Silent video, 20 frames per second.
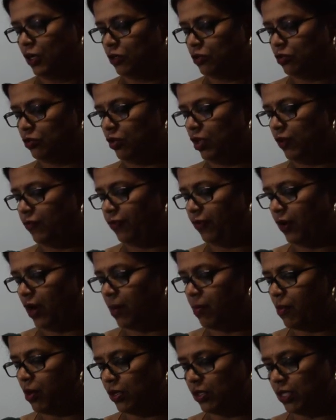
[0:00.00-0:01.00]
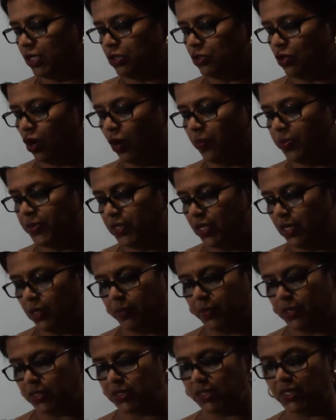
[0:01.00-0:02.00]
So therefore, among this, option
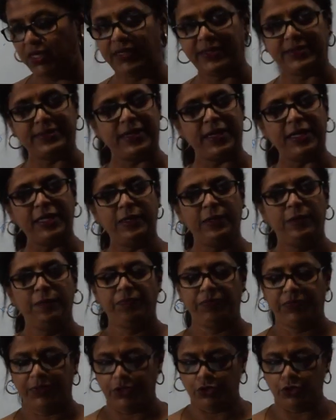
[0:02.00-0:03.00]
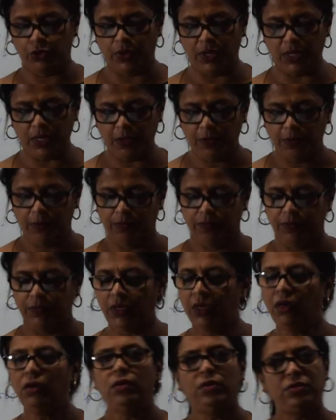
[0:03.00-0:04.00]
number C is right, showing
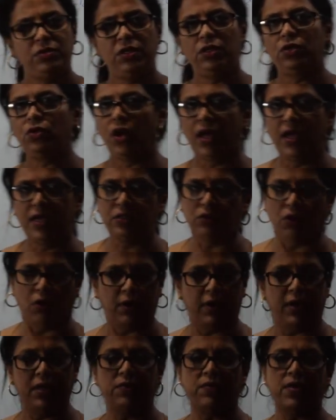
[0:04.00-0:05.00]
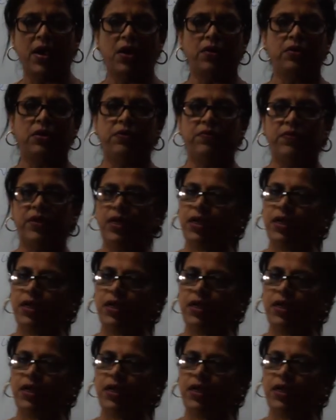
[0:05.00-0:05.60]
the, see, drawing already we have given